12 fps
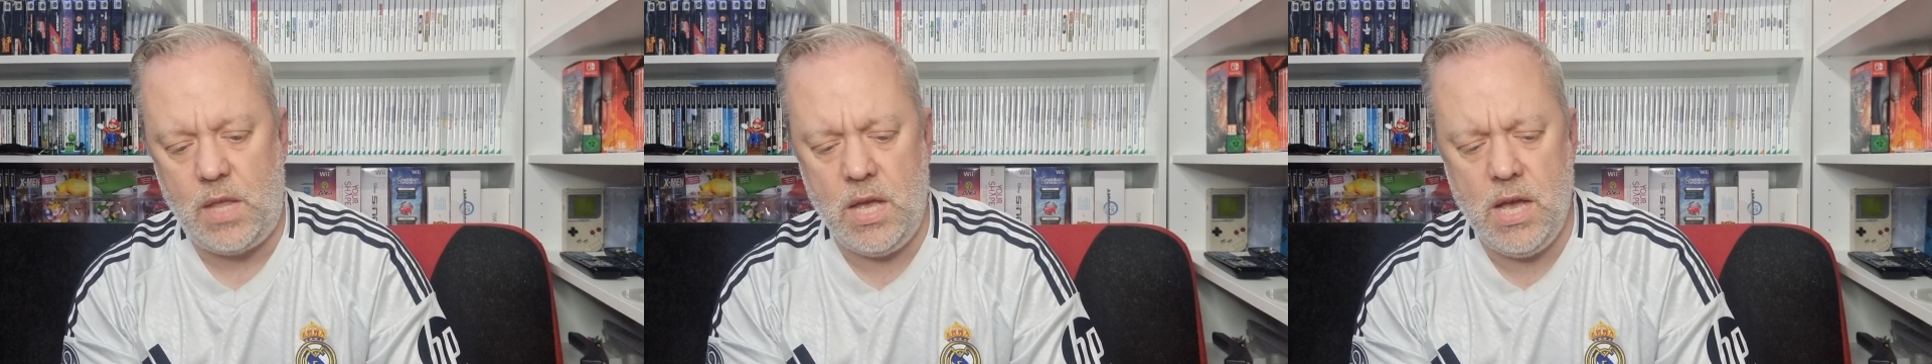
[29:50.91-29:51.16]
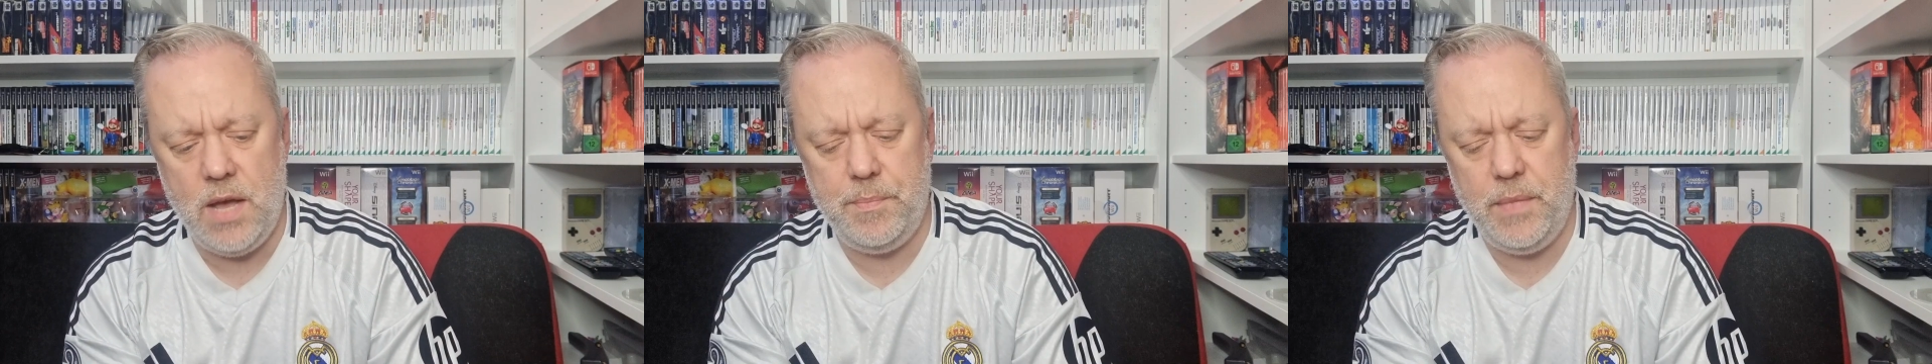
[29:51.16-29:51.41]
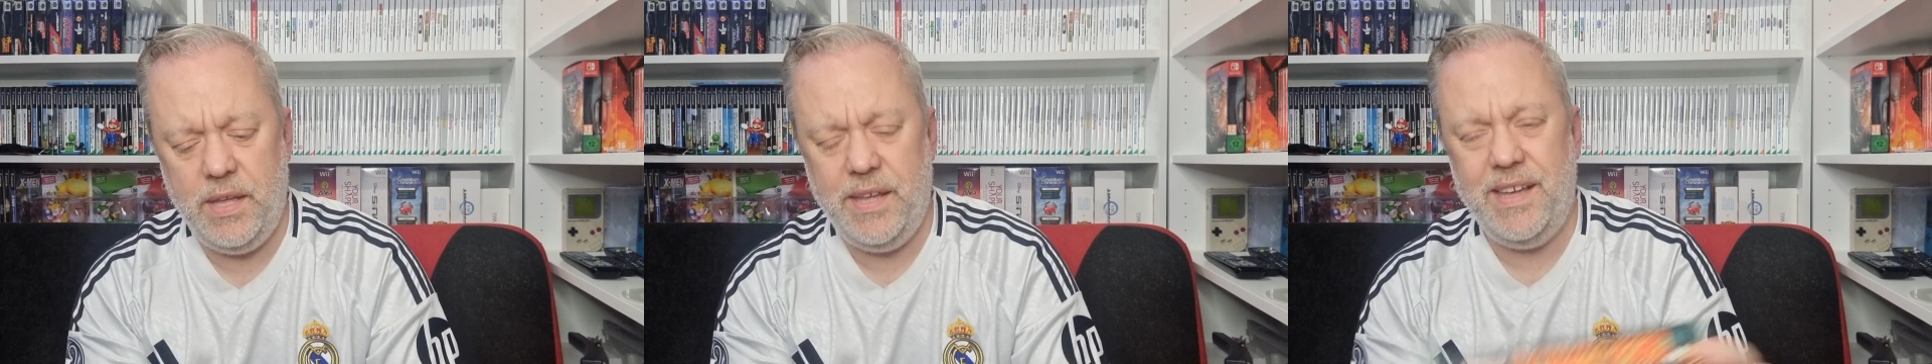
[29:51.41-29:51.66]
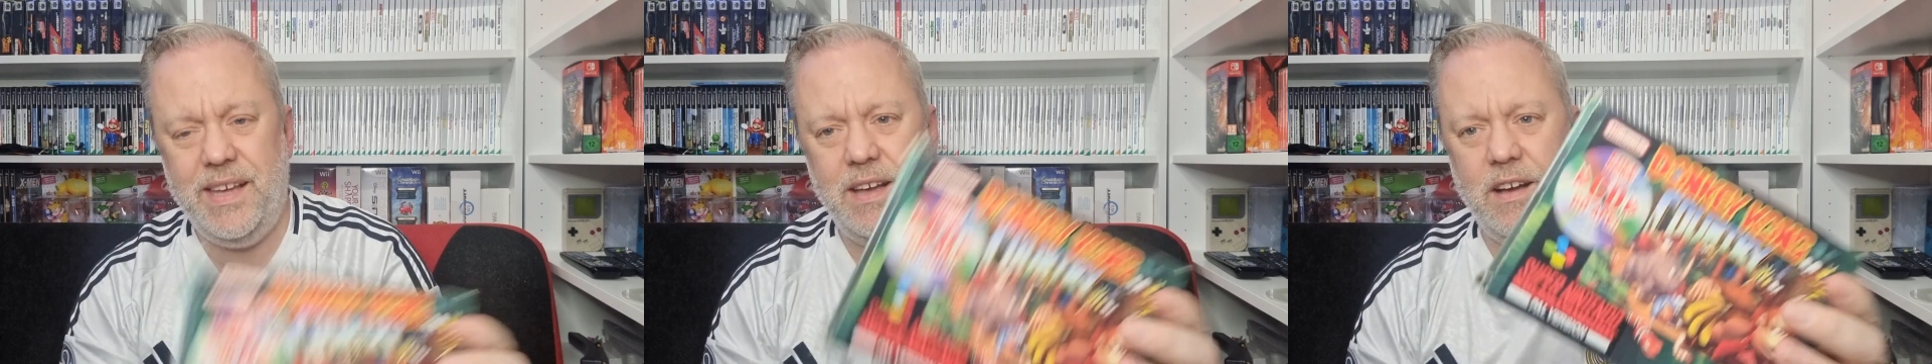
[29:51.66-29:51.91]

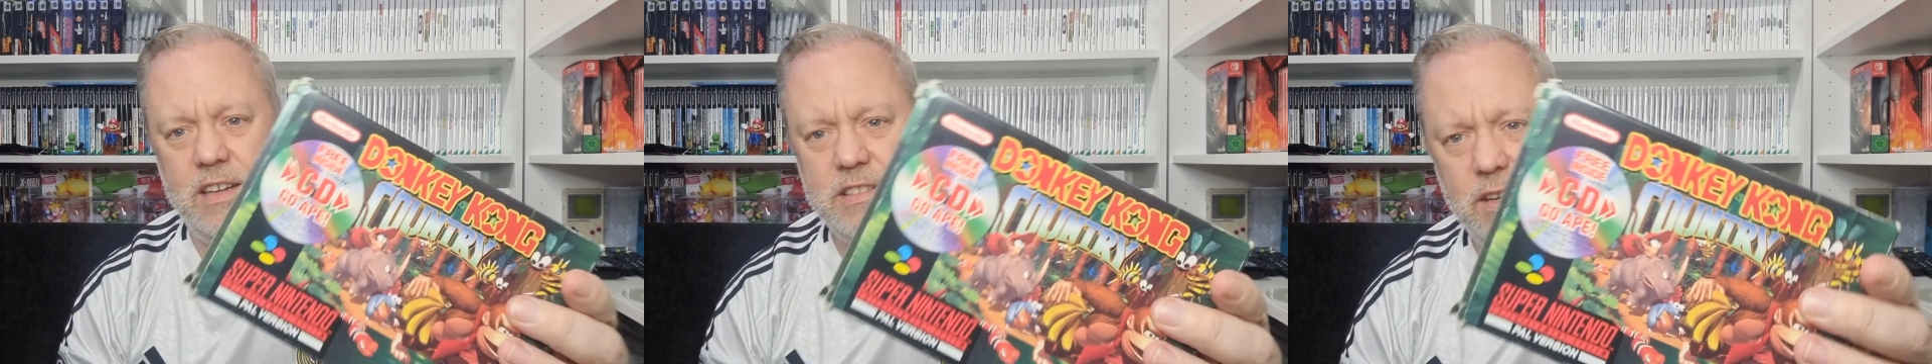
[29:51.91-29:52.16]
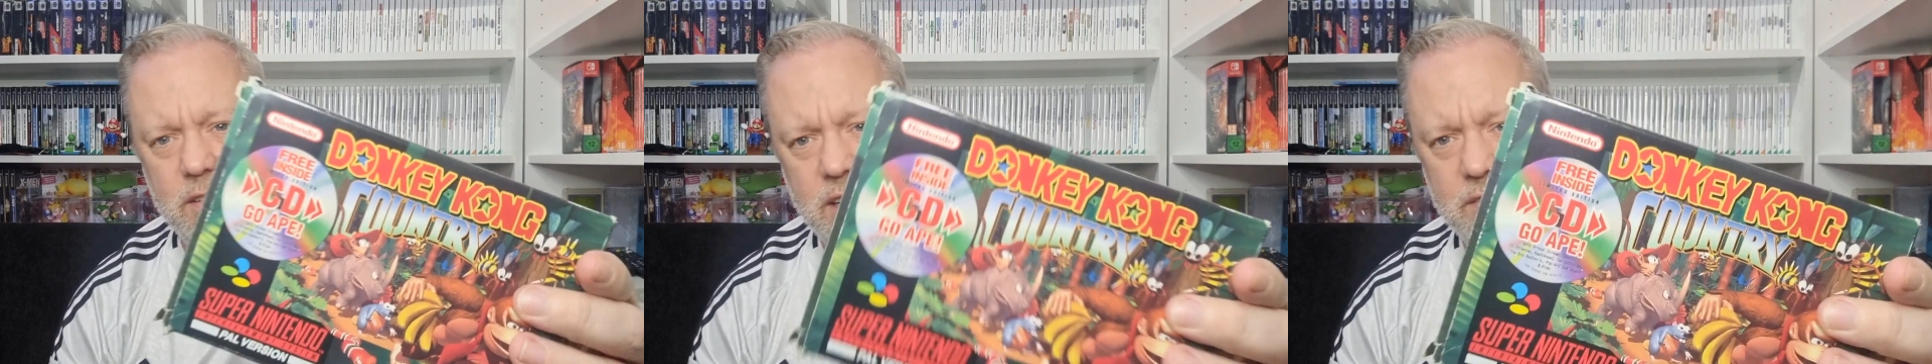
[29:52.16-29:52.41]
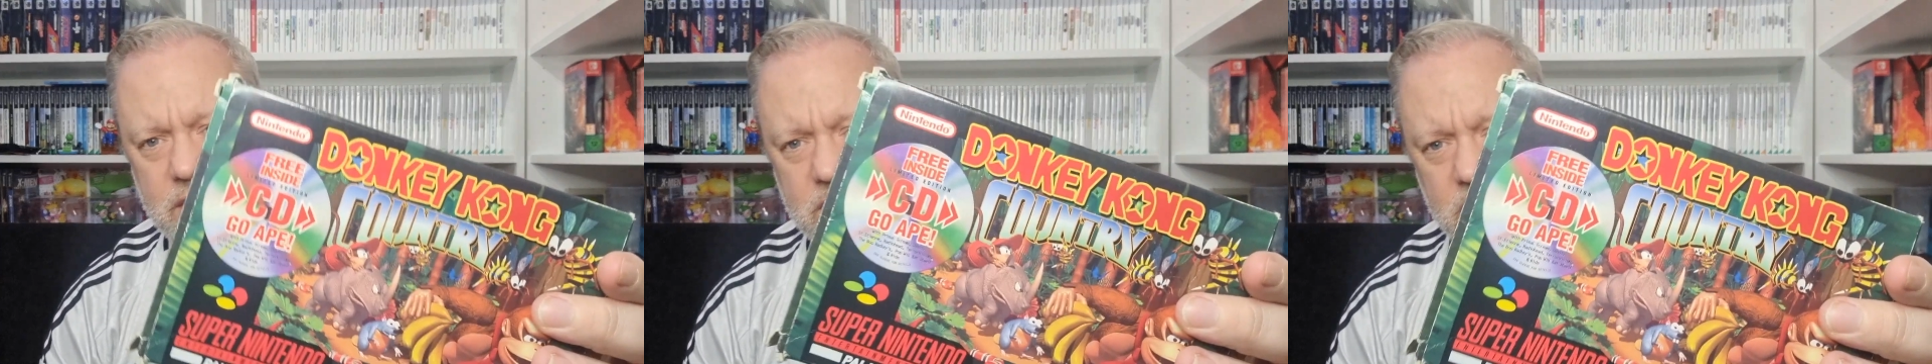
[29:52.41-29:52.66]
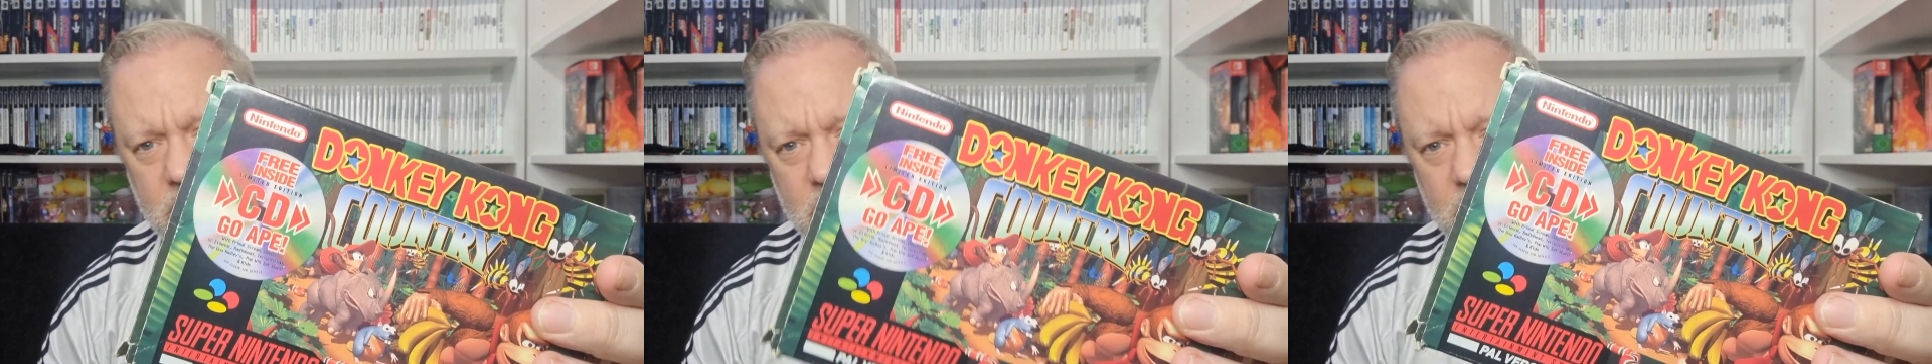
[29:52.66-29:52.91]
I don't have the
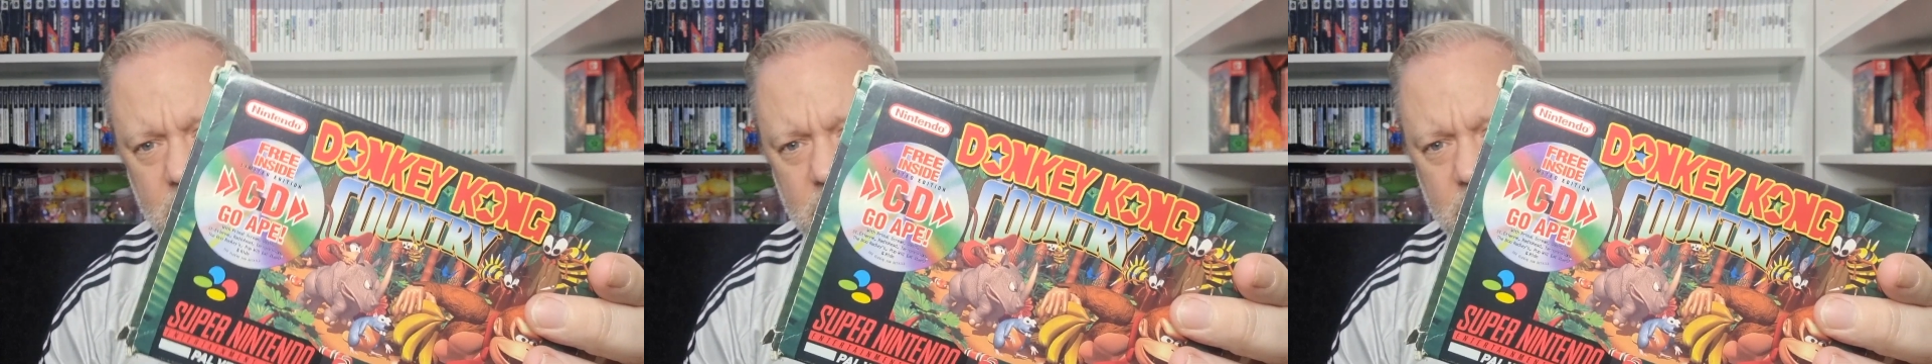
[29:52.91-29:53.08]
CD.